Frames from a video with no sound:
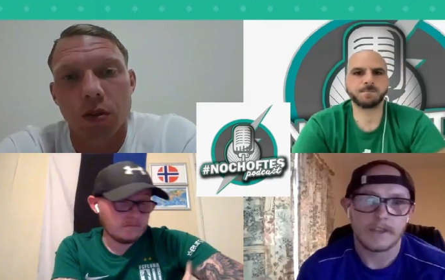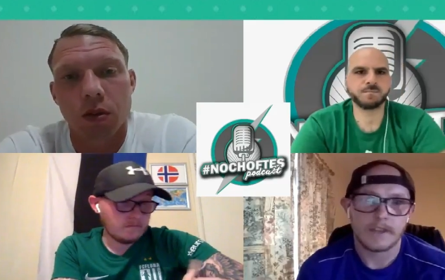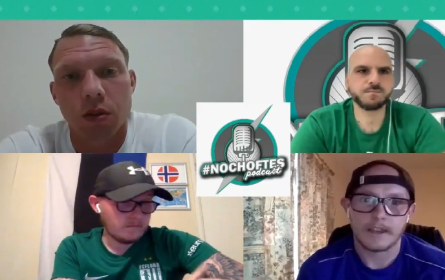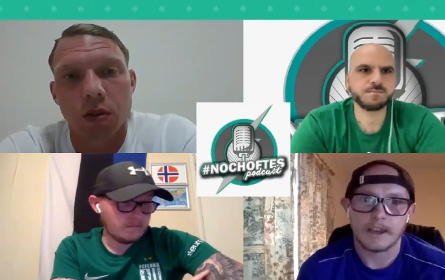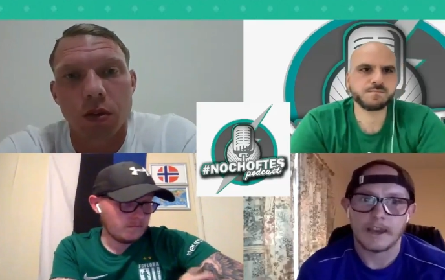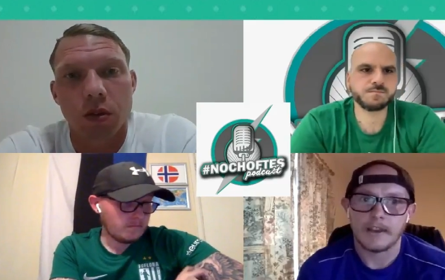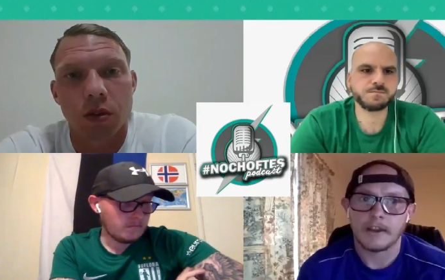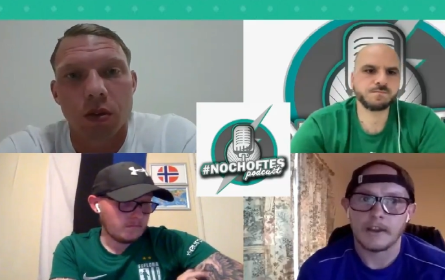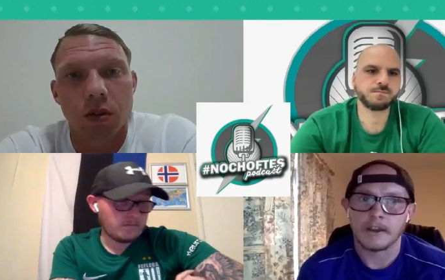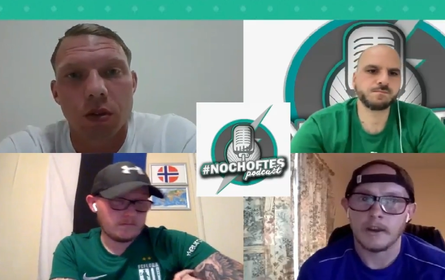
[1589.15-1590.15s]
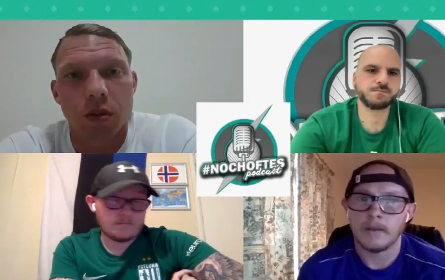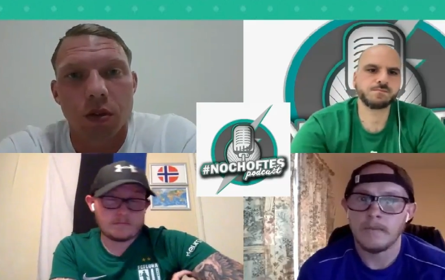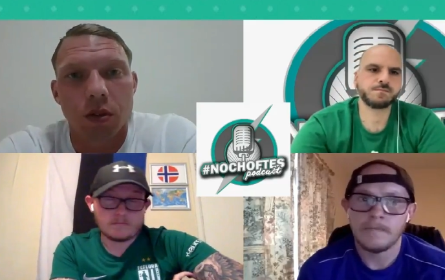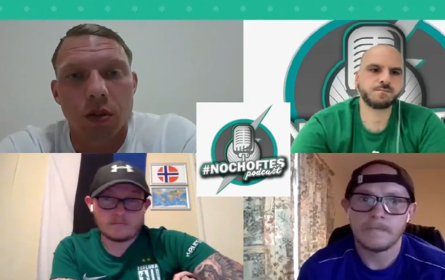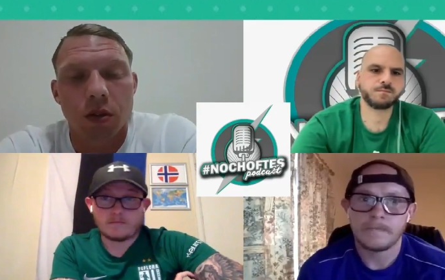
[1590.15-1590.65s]
Speaker 1: If they can get an early
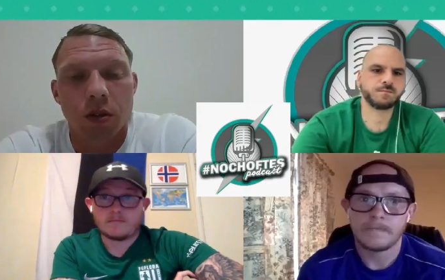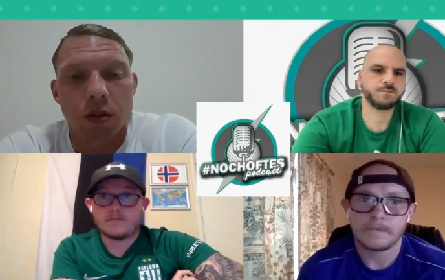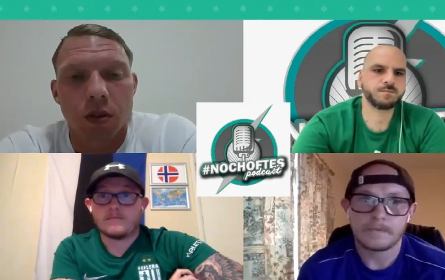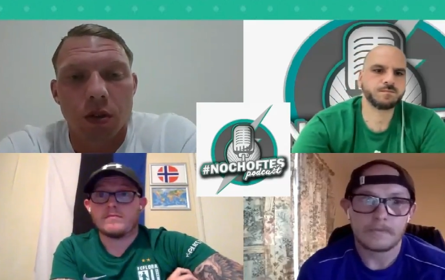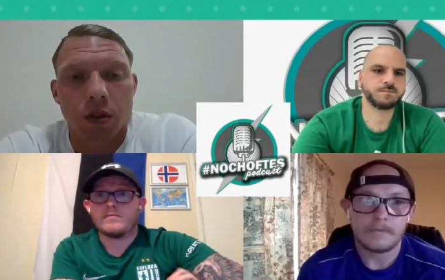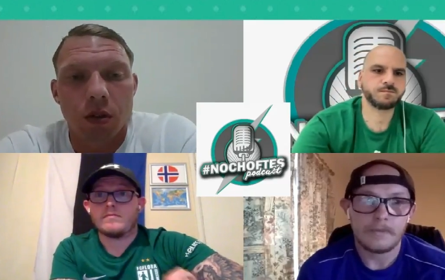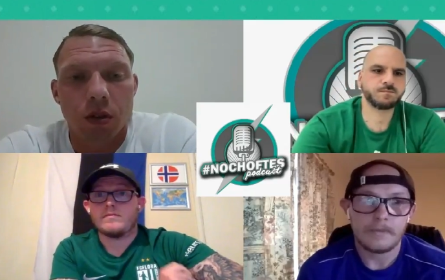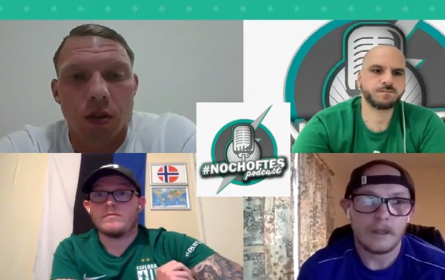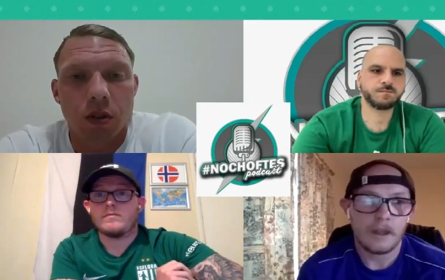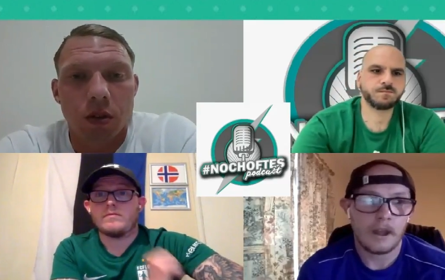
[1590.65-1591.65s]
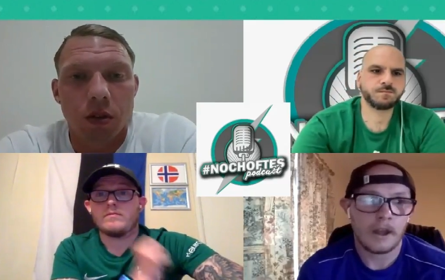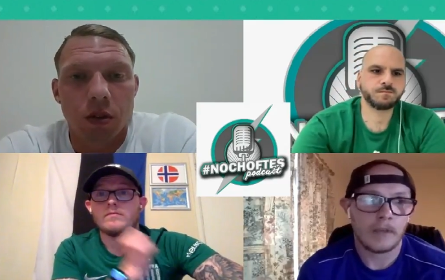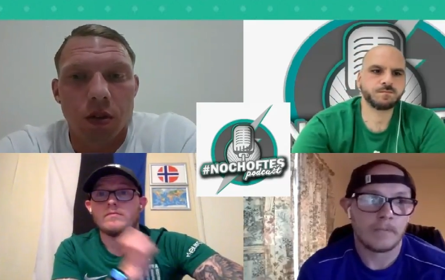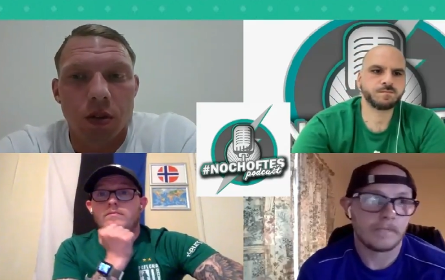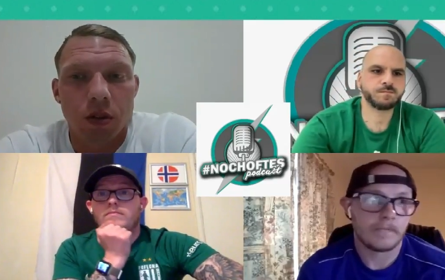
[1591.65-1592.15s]
goal,
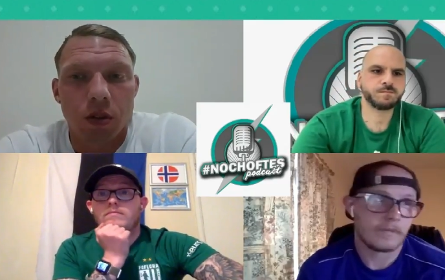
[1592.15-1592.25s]
uh,